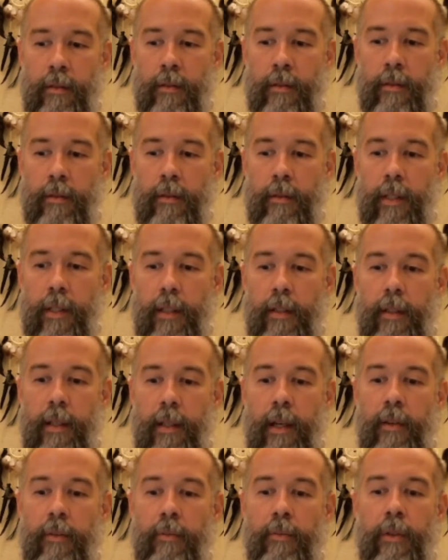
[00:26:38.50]
and
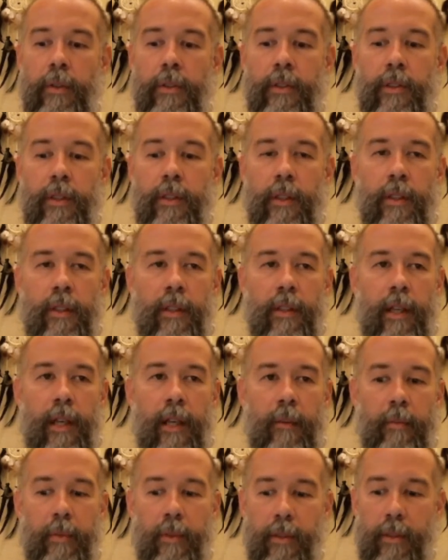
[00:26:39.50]
downwards to the
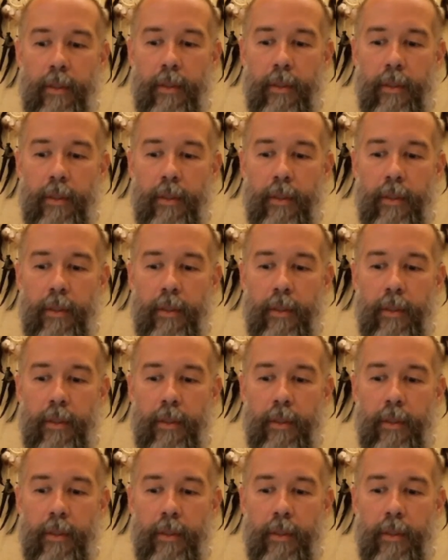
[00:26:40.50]
depths,